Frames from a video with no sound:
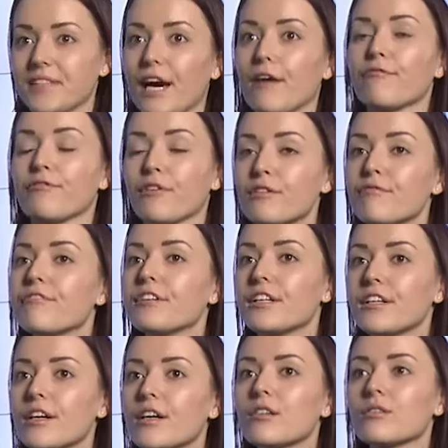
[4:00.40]
Yeah, fun
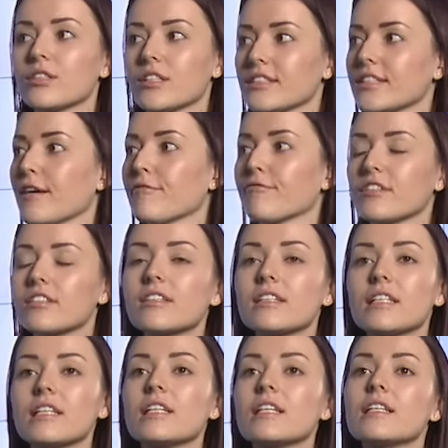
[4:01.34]
videos are
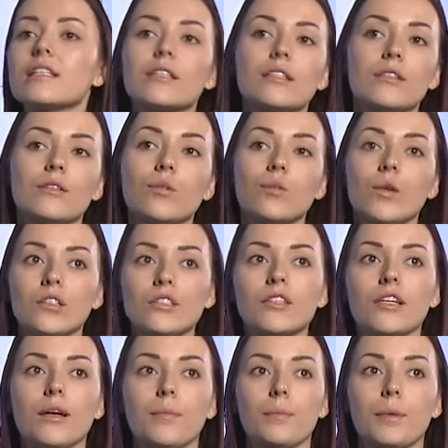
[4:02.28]
definitely the ones
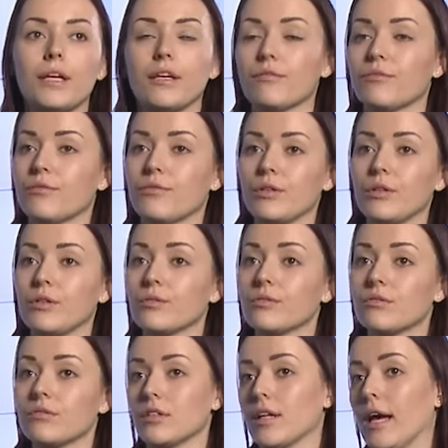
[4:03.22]
that are being viewed,
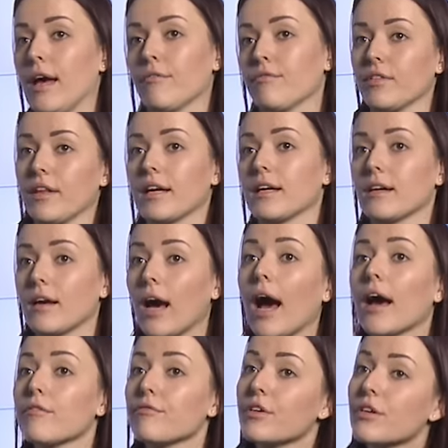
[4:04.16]
that have like
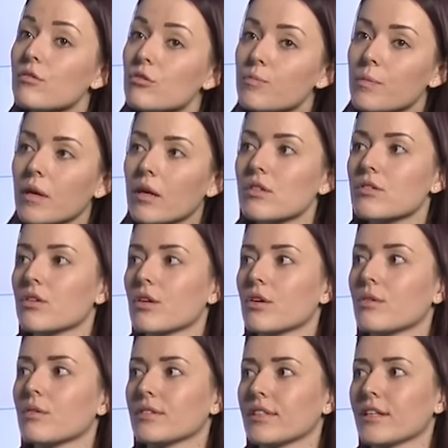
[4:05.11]
high views, but
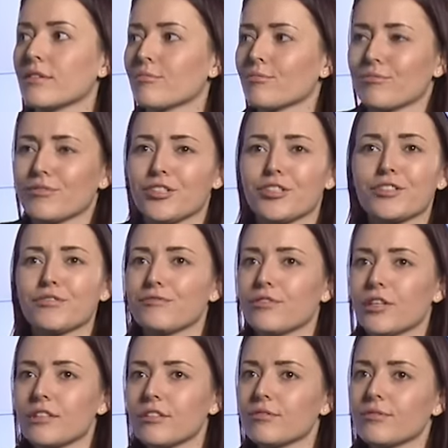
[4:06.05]
also they're just
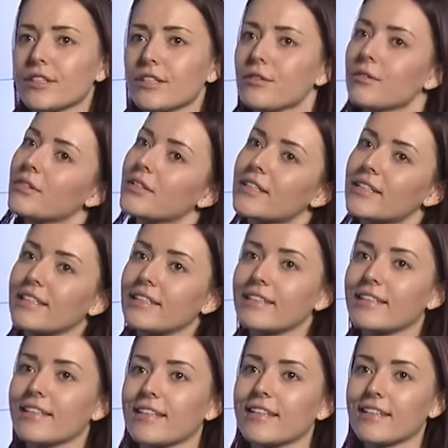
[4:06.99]
fun to record
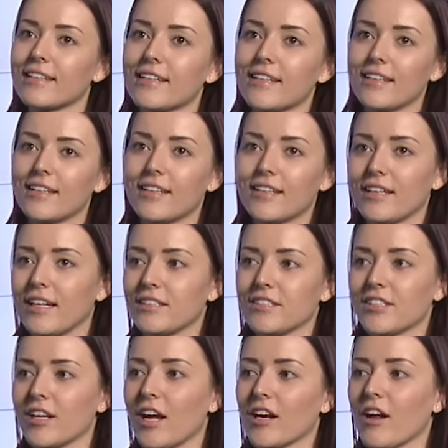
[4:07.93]
and like,
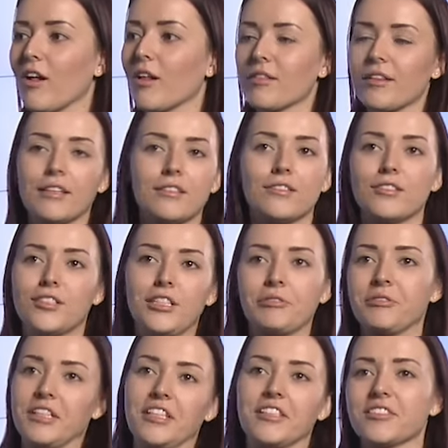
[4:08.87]
it's not all that
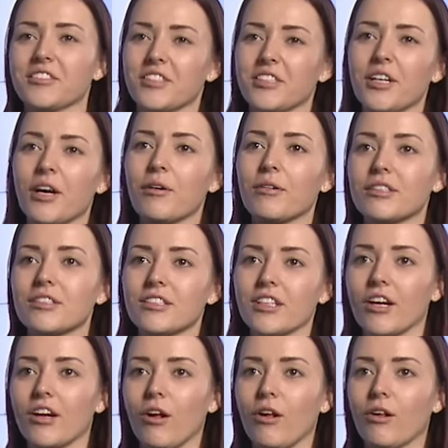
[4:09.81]
serious, you know, it's
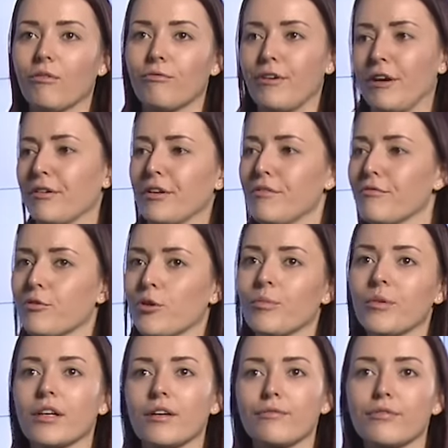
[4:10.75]
not all very
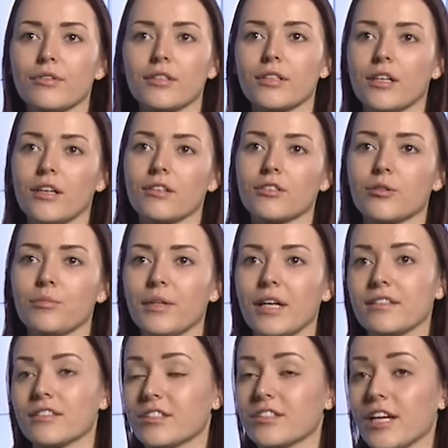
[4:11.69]
informative. It can also be
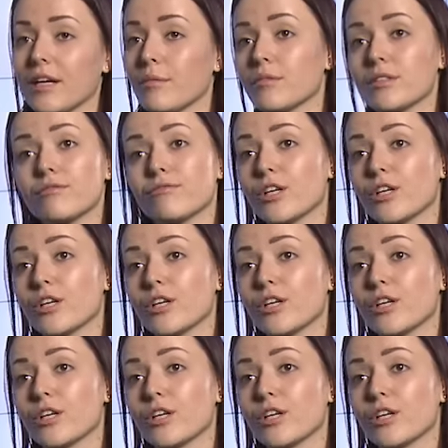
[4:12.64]
entertainment